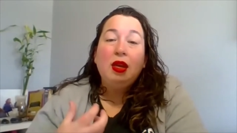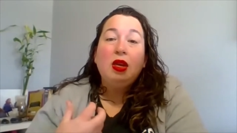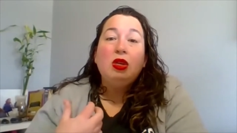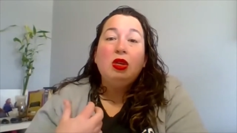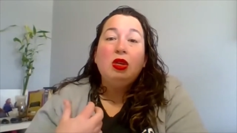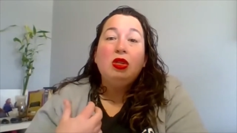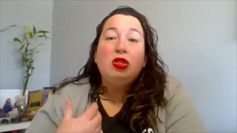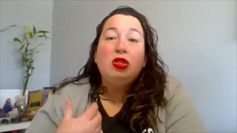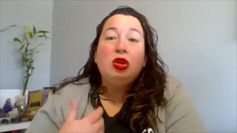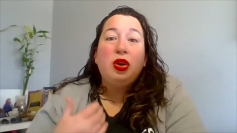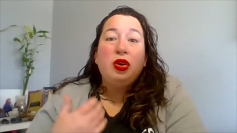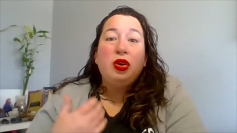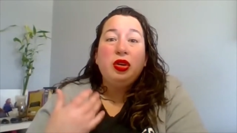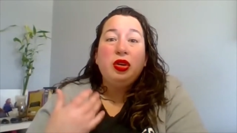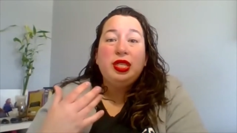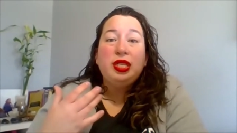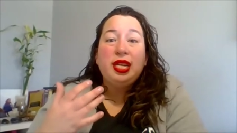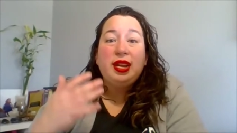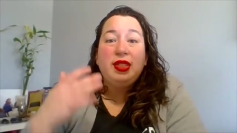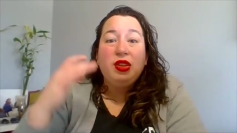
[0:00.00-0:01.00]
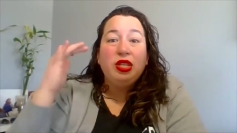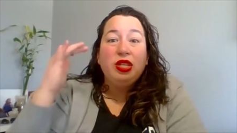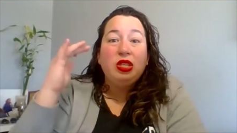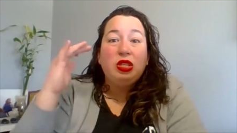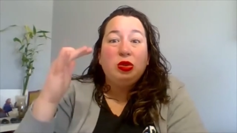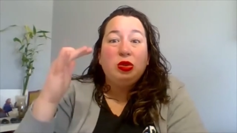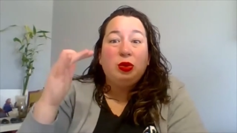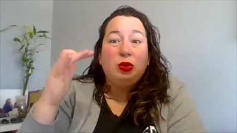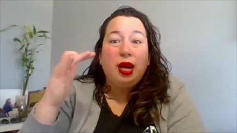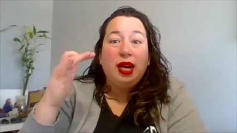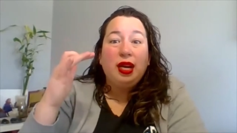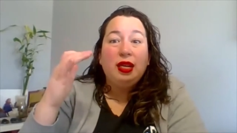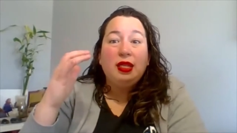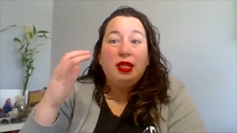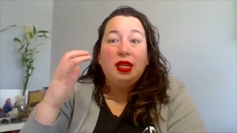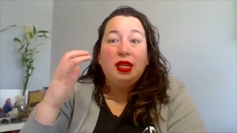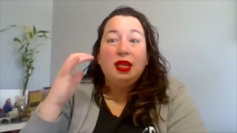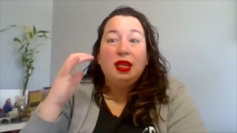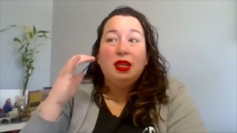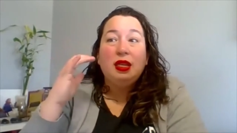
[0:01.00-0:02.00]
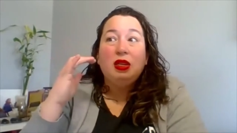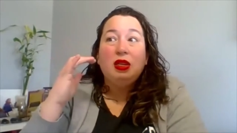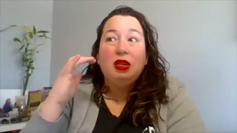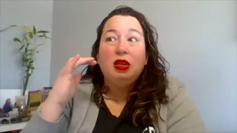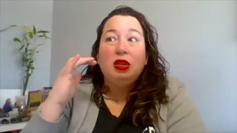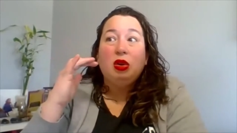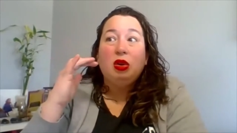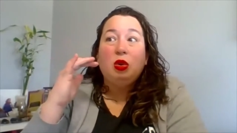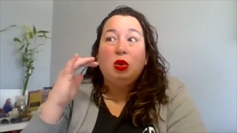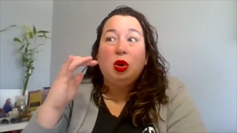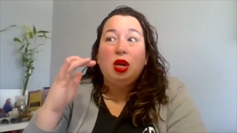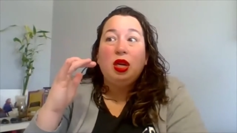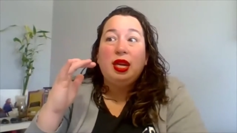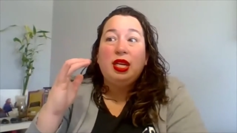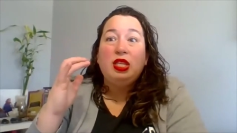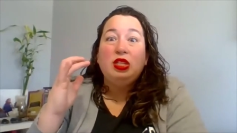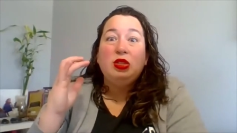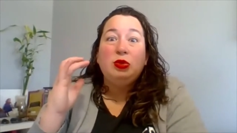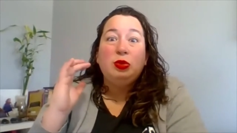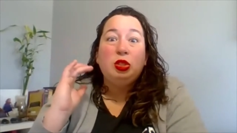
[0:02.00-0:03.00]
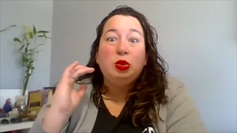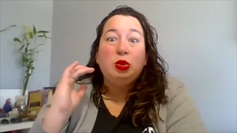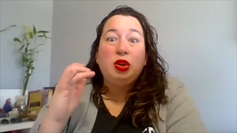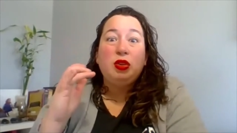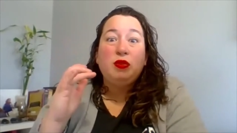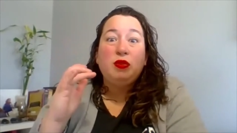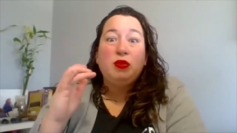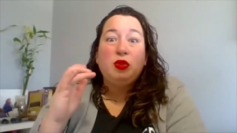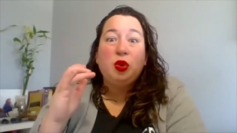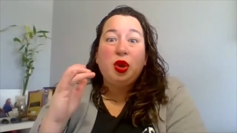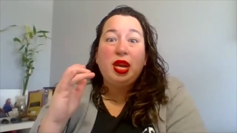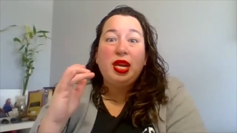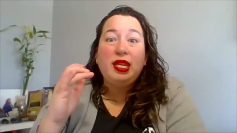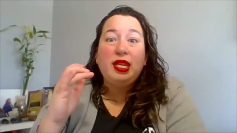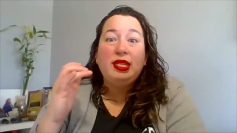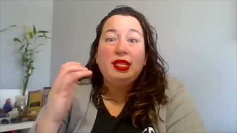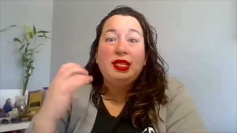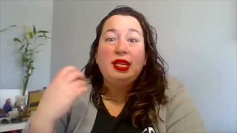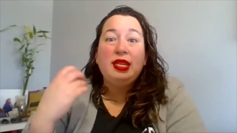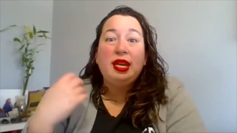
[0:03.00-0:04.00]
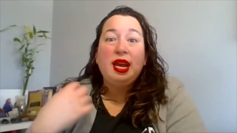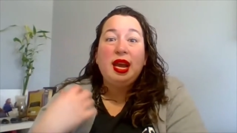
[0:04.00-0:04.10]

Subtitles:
So understand there is a direct correlation between your voice